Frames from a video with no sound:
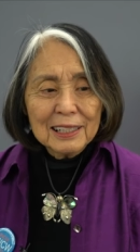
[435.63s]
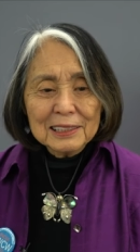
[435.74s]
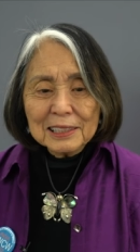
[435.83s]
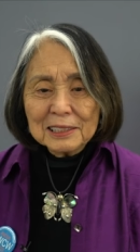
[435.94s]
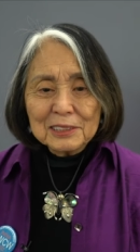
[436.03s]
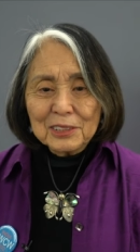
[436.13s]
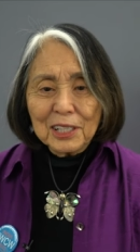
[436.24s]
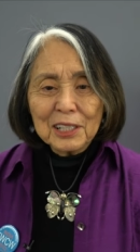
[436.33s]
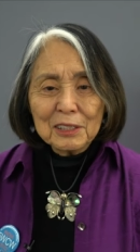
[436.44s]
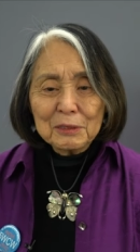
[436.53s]
Little
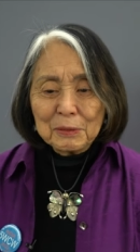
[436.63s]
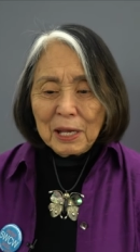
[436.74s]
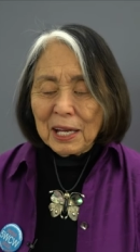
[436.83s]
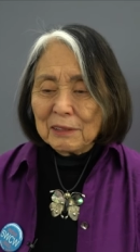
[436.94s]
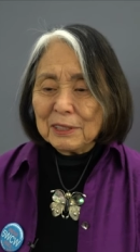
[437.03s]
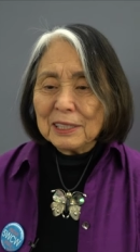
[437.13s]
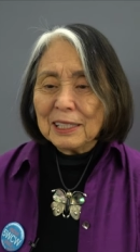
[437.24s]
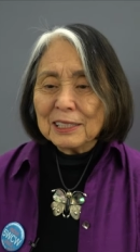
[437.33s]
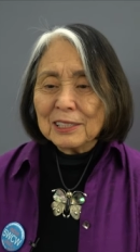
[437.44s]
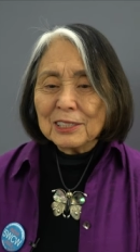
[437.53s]
daughter, having
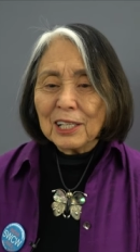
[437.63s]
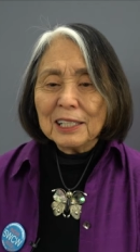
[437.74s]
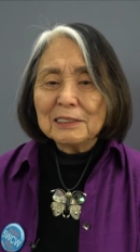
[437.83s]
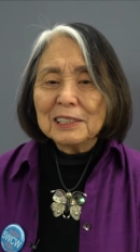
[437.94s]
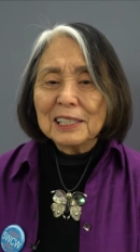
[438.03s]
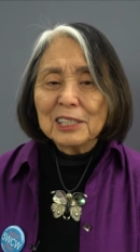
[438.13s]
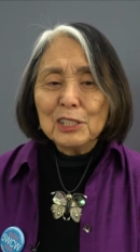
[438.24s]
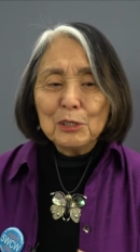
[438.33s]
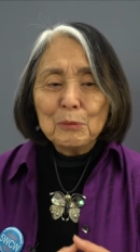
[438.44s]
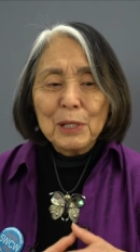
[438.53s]
a child like
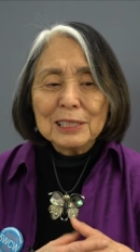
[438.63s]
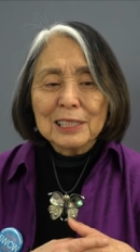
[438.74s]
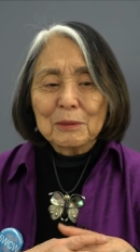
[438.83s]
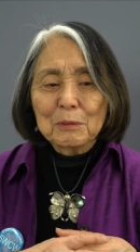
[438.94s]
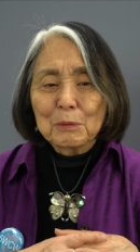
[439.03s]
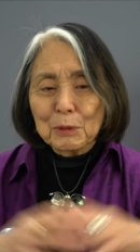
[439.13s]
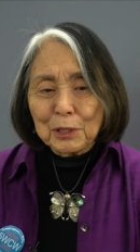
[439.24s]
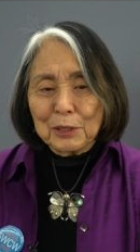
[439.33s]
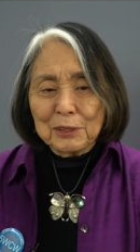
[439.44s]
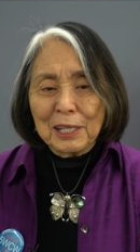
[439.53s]
you makes it
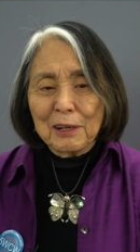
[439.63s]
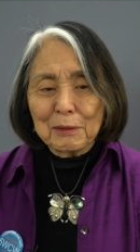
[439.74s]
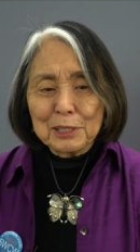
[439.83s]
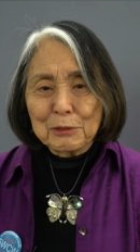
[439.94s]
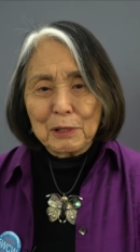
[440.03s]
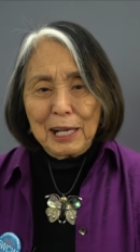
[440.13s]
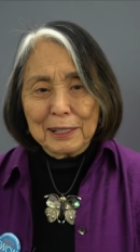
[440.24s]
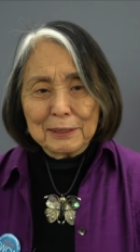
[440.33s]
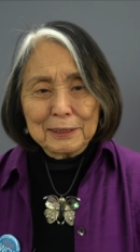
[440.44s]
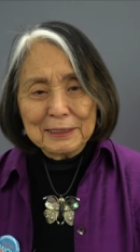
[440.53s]
worth Hera's
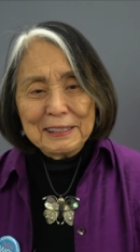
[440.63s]
wrath.